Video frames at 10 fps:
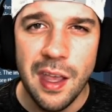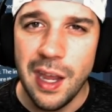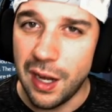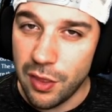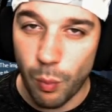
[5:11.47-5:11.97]
and
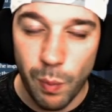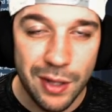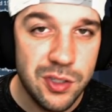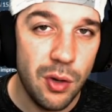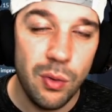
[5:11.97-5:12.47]
in the red
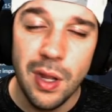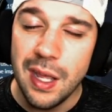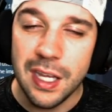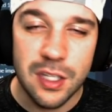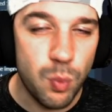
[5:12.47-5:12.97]
zone,
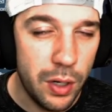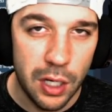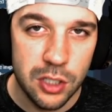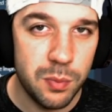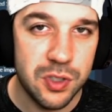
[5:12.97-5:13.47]
he's
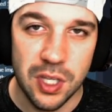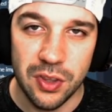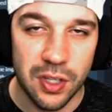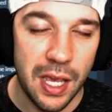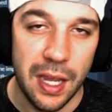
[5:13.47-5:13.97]
100% the
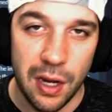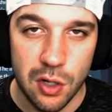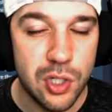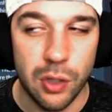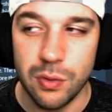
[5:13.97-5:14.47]
guy. Aaron
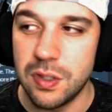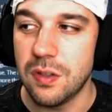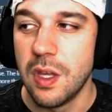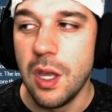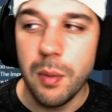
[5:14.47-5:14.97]
Jones is.
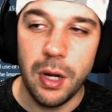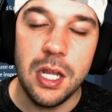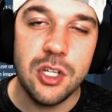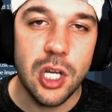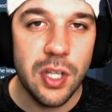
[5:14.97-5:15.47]
But
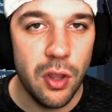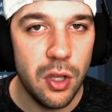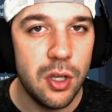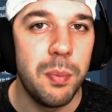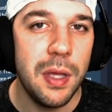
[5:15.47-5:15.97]
AJ Dillon
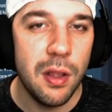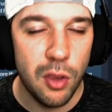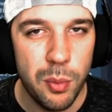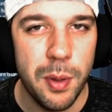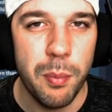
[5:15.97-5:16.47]
could be a
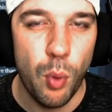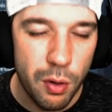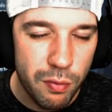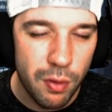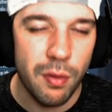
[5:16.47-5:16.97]
little bit more
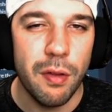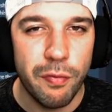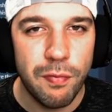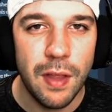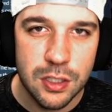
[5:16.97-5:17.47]
of a, a
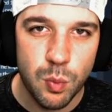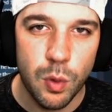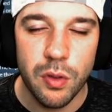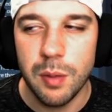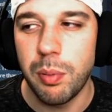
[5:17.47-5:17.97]
flex
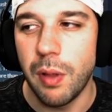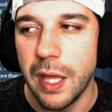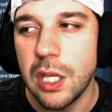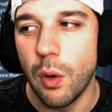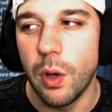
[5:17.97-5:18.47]
worthy play
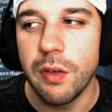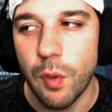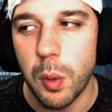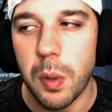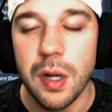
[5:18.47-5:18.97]
going
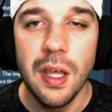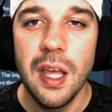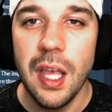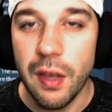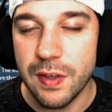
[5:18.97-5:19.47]
forward
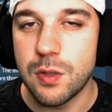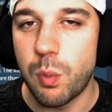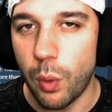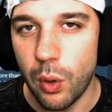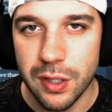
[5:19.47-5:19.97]
if his
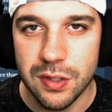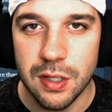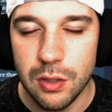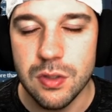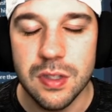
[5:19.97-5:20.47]
role
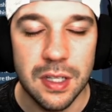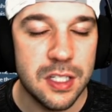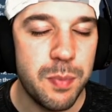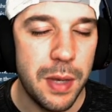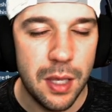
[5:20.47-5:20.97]
continues to
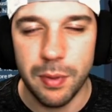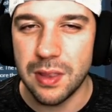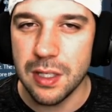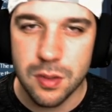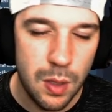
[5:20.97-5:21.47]
expand. But
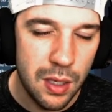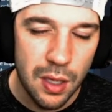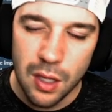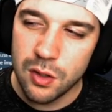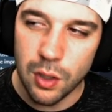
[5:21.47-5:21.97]
this week,
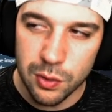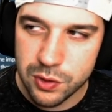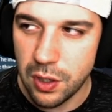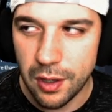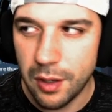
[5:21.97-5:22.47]
don't
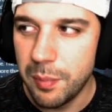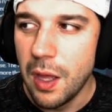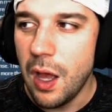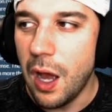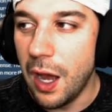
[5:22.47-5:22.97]
start him.
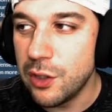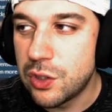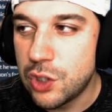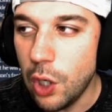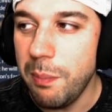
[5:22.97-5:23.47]
Uh,
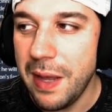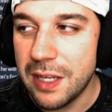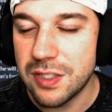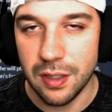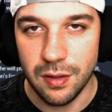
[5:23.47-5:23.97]
Joe
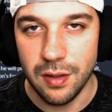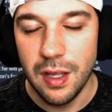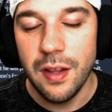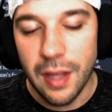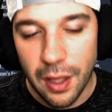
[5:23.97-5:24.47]
Mixon.
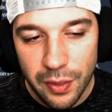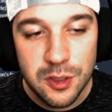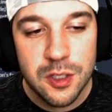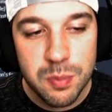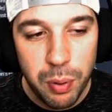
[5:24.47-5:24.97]
Now, this
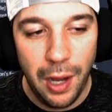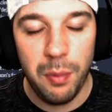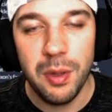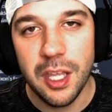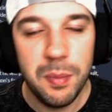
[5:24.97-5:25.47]
is
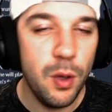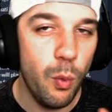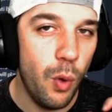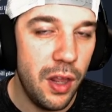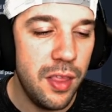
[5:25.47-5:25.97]
probably going to be
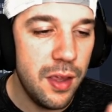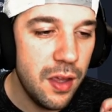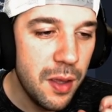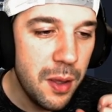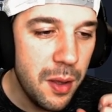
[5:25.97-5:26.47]
one of the
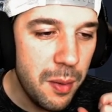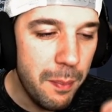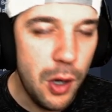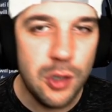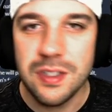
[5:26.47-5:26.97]

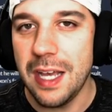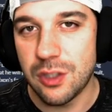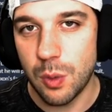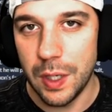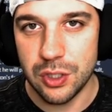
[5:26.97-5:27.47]
most asked
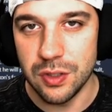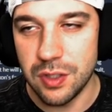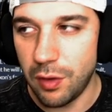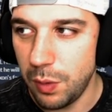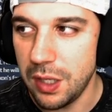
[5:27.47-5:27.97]
questions of
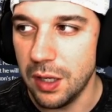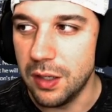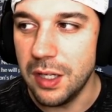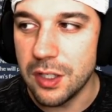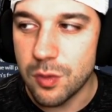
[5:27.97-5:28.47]
the weekend
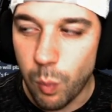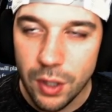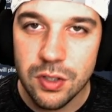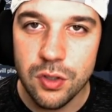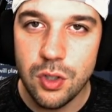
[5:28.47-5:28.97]
is what
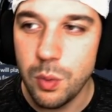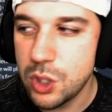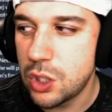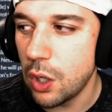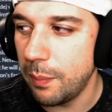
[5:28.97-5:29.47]
to do with
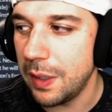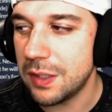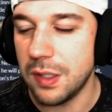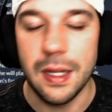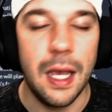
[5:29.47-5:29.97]
Joe
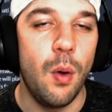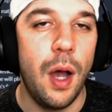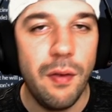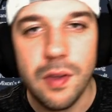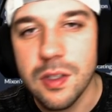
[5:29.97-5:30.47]
Mixon. Now,
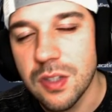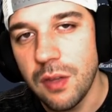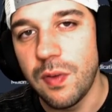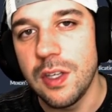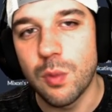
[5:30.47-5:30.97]
obviously, if
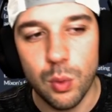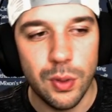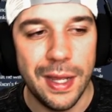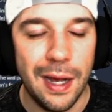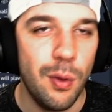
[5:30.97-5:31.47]
he's ruled
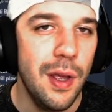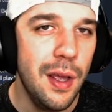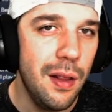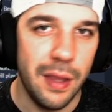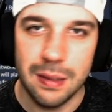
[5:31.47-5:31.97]
out,
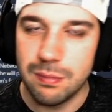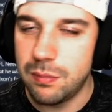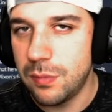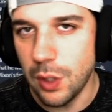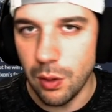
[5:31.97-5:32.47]
like,
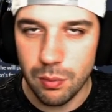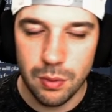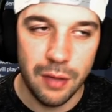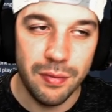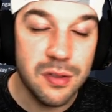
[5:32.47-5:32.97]
don't
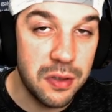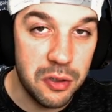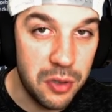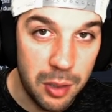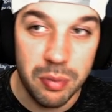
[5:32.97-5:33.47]
obviously you're
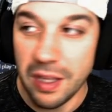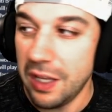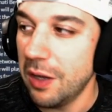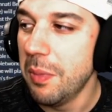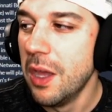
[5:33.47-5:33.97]
not playing
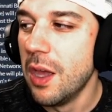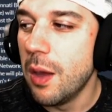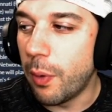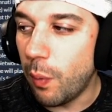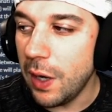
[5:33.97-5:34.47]
him.
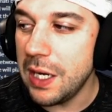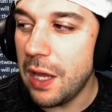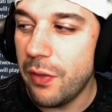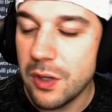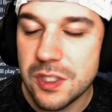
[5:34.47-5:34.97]
But right now,
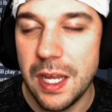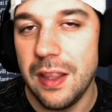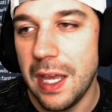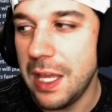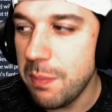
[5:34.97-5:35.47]
they're saying
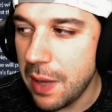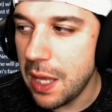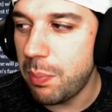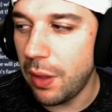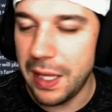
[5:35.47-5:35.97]
that he may
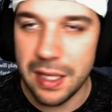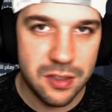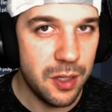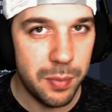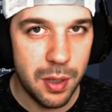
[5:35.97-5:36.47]
play in
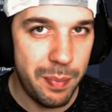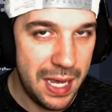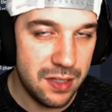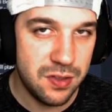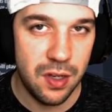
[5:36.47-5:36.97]
some
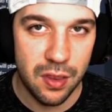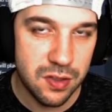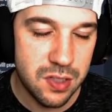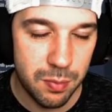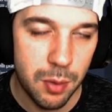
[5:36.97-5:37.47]
capacity this
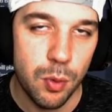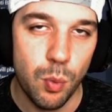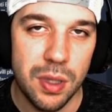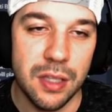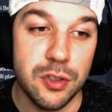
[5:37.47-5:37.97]
upcoming
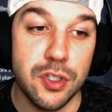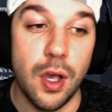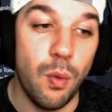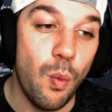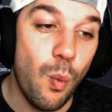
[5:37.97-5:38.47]
weekend.
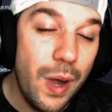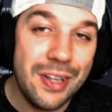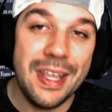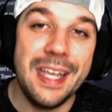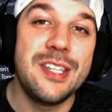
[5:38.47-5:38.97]
So, what
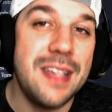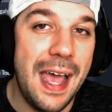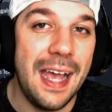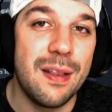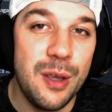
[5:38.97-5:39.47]

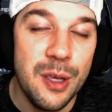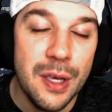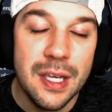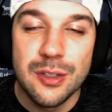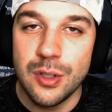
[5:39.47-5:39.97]
exactly
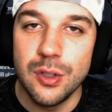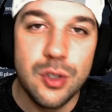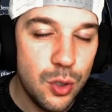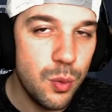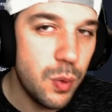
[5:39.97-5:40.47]
to
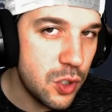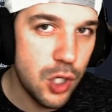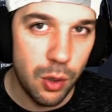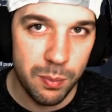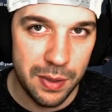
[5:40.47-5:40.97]
do with
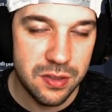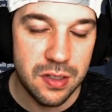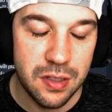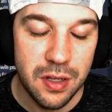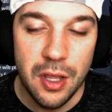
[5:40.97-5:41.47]
Joe Mixon?